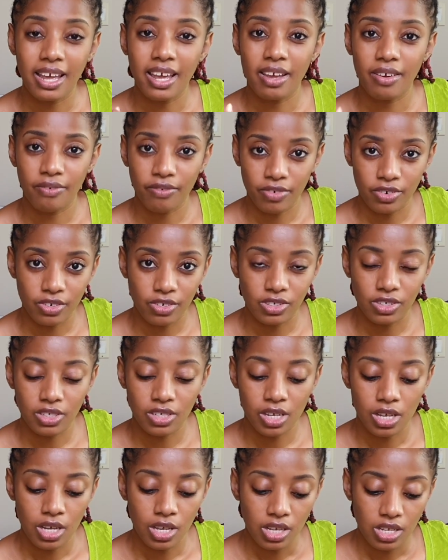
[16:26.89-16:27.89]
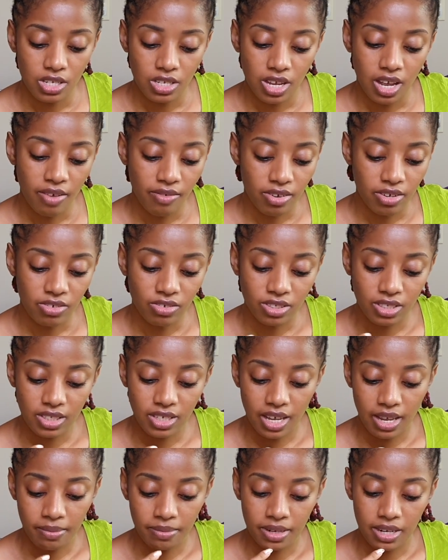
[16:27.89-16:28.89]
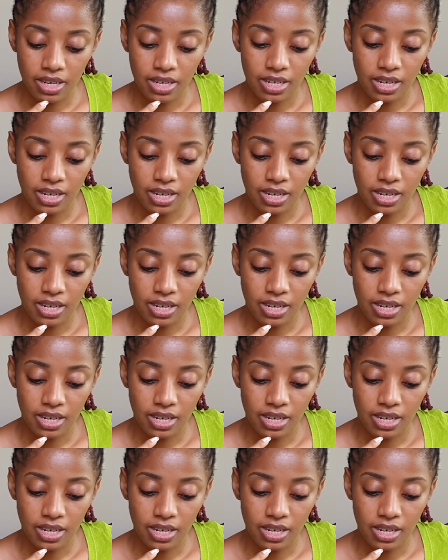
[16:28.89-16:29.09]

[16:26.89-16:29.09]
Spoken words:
effort to have a good time that